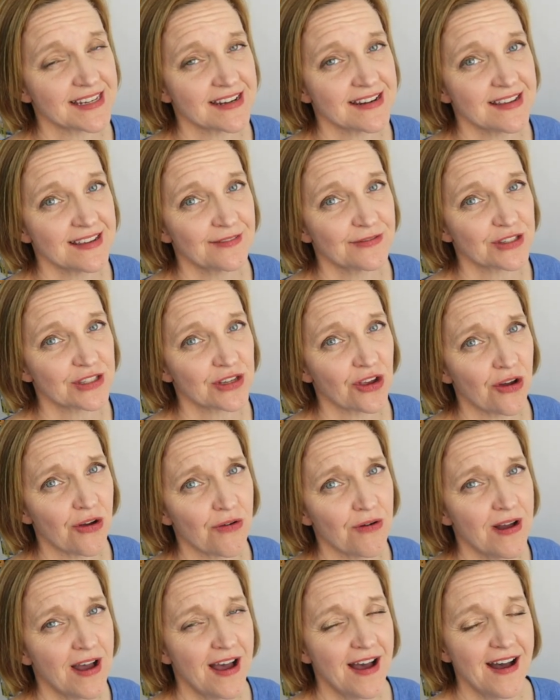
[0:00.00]
And if
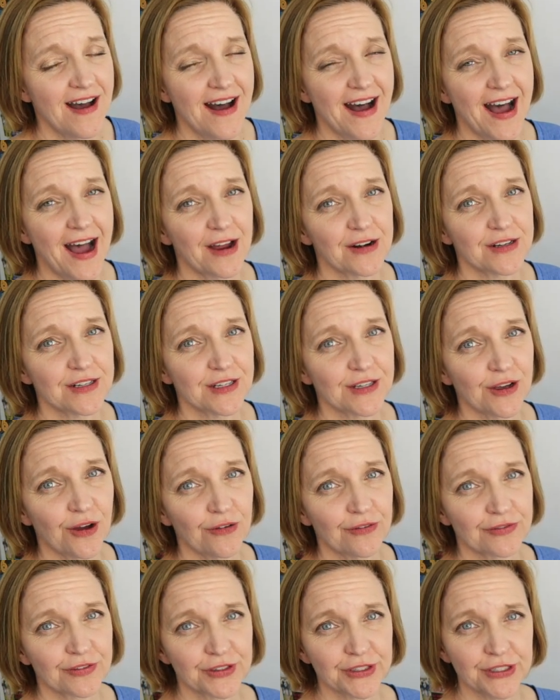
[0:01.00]
so, how did it
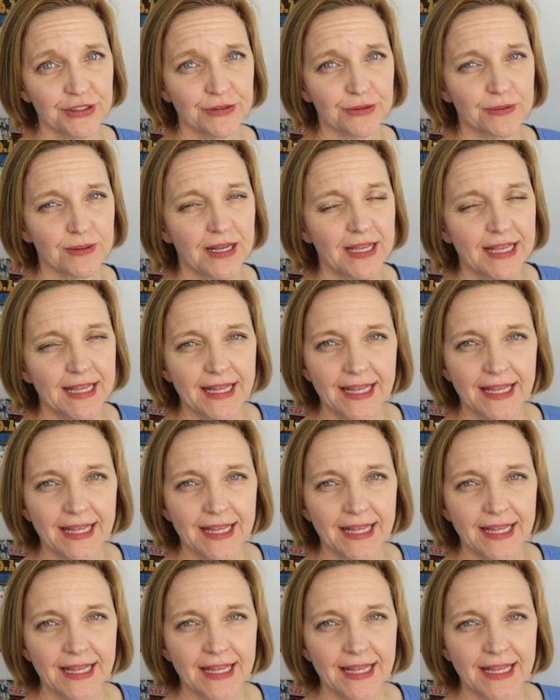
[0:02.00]
go for you?